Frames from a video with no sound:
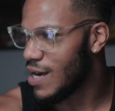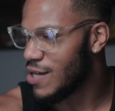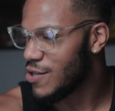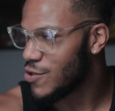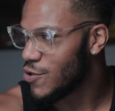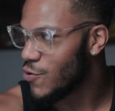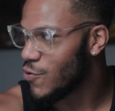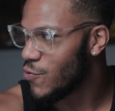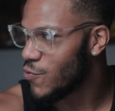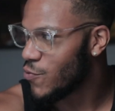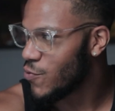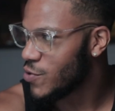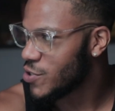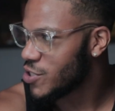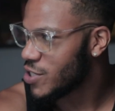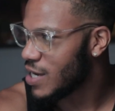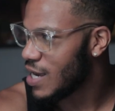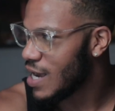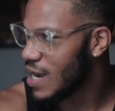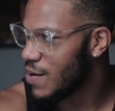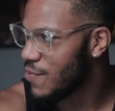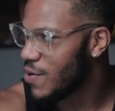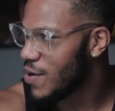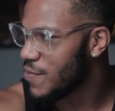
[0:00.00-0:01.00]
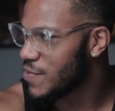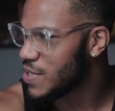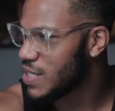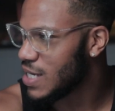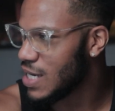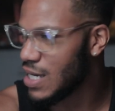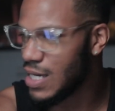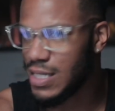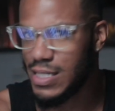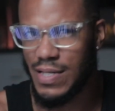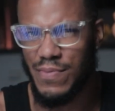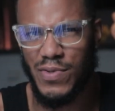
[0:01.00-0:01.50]
don't know which camera I'm gonna
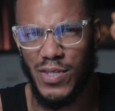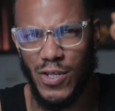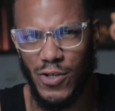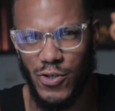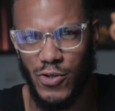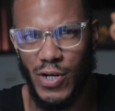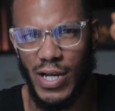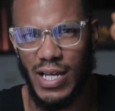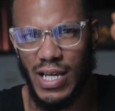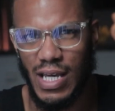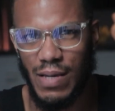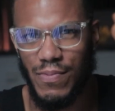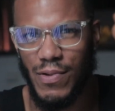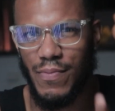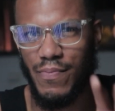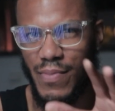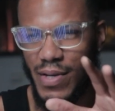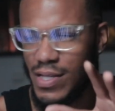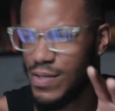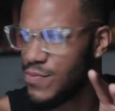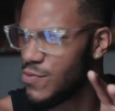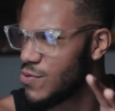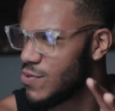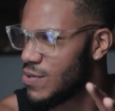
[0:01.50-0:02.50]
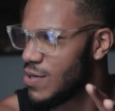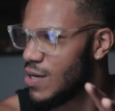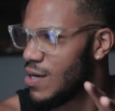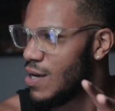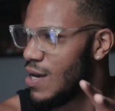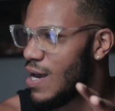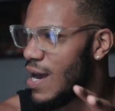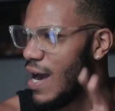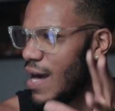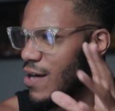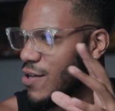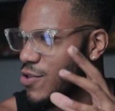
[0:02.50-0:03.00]
take because I'm still trying to keep it minimal.
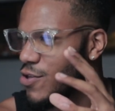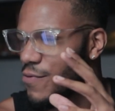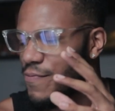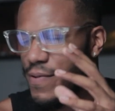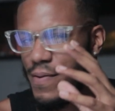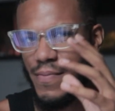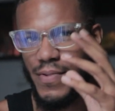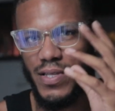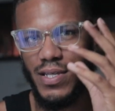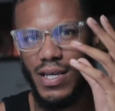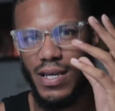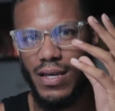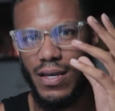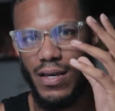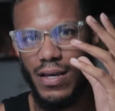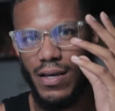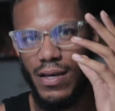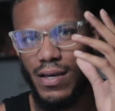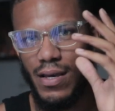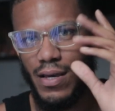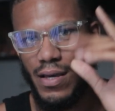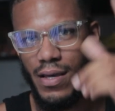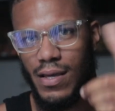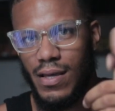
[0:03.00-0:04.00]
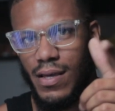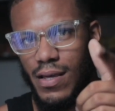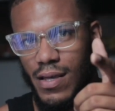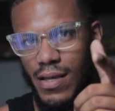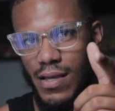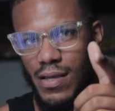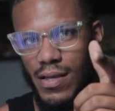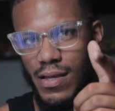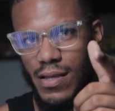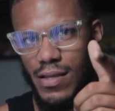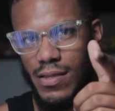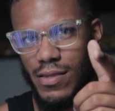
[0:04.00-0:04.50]
I don't know if I'm gonna take
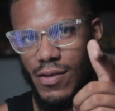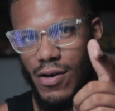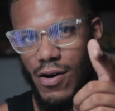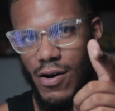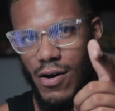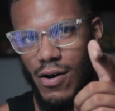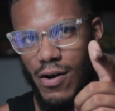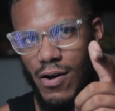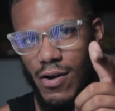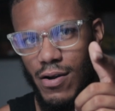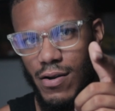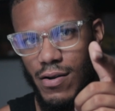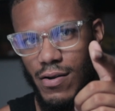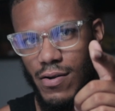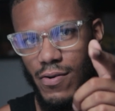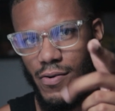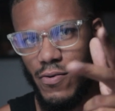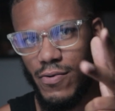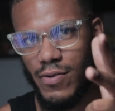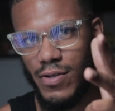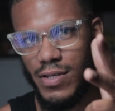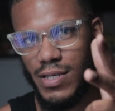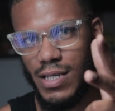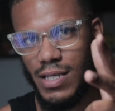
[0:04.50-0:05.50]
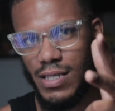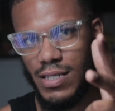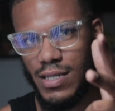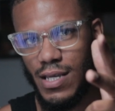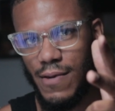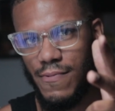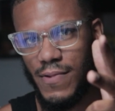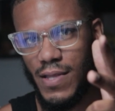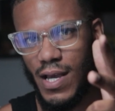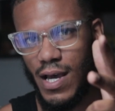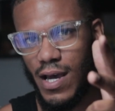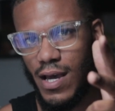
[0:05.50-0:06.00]
the R or the
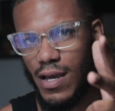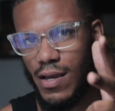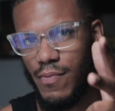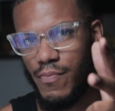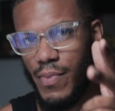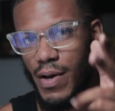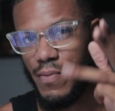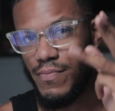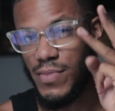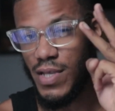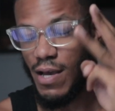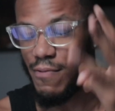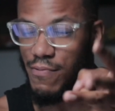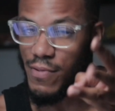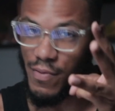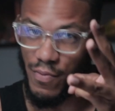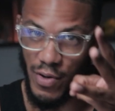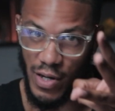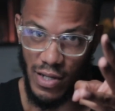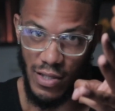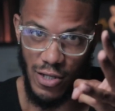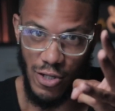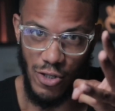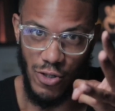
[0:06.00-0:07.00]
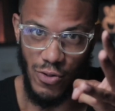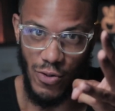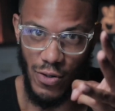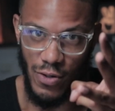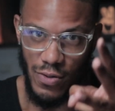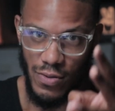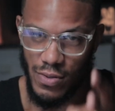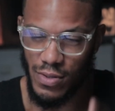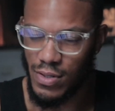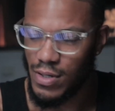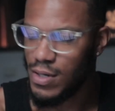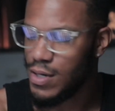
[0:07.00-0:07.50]
T7i, but I'm definitely bringing the
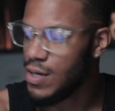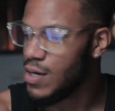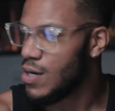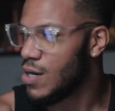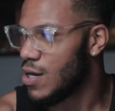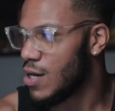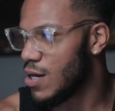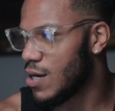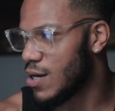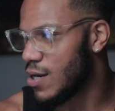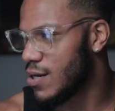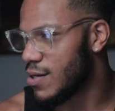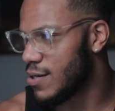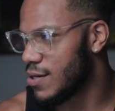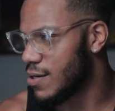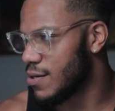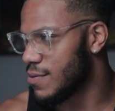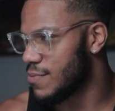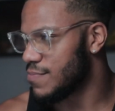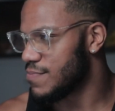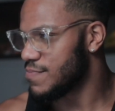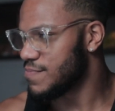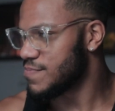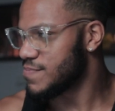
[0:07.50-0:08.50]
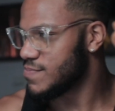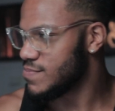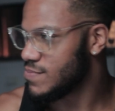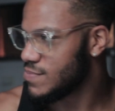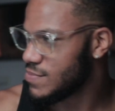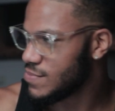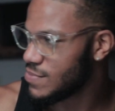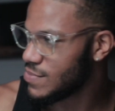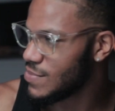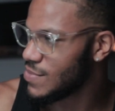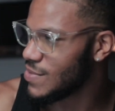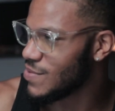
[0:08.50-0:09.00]
drone.
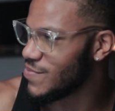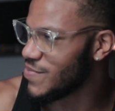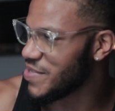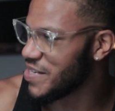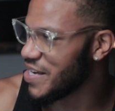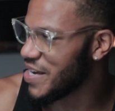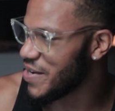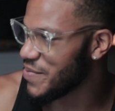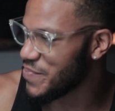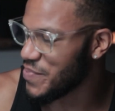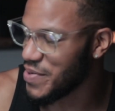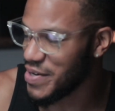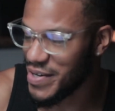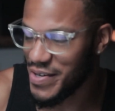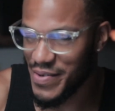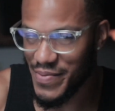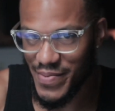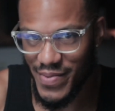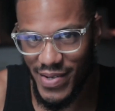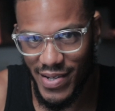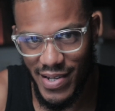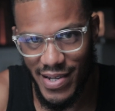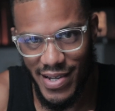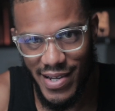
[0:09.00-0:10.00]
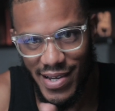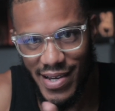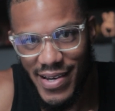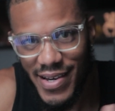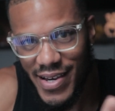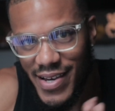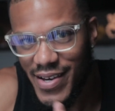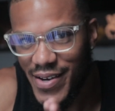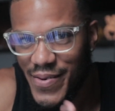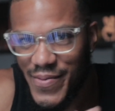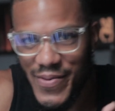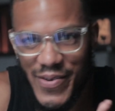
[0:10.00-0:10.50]
But yeah, I'm pumped.
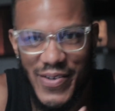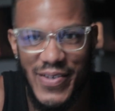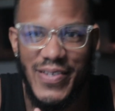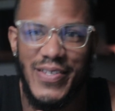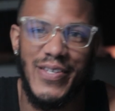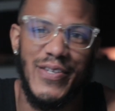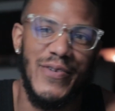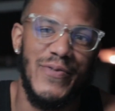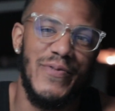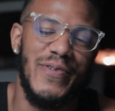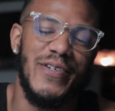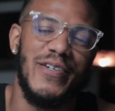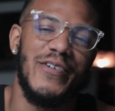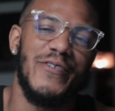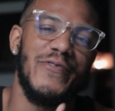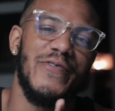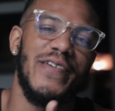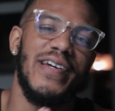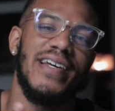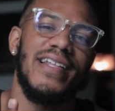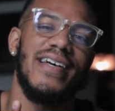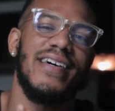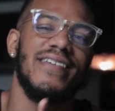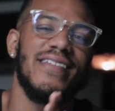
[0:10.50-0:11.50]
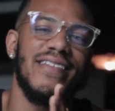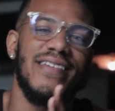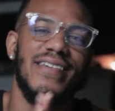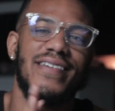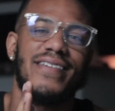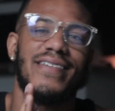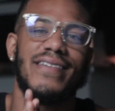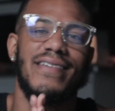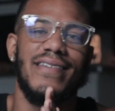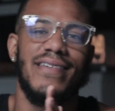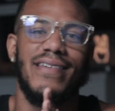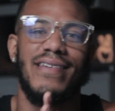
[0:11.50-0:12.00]
We're gonna see what we could create out
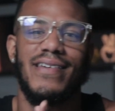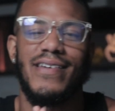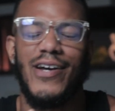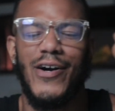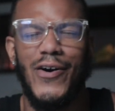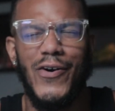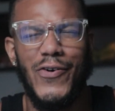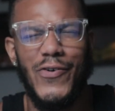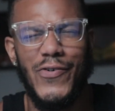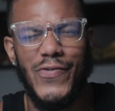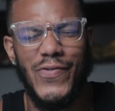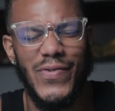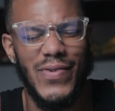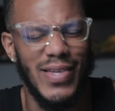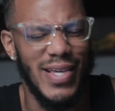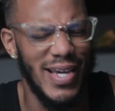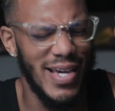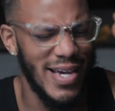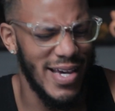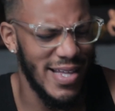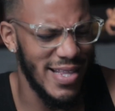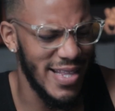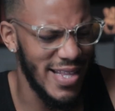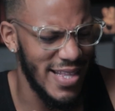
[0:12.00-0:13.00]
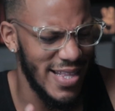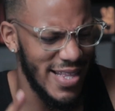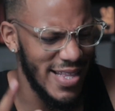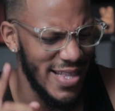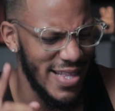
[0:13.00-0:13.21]
there. Oh yeah, and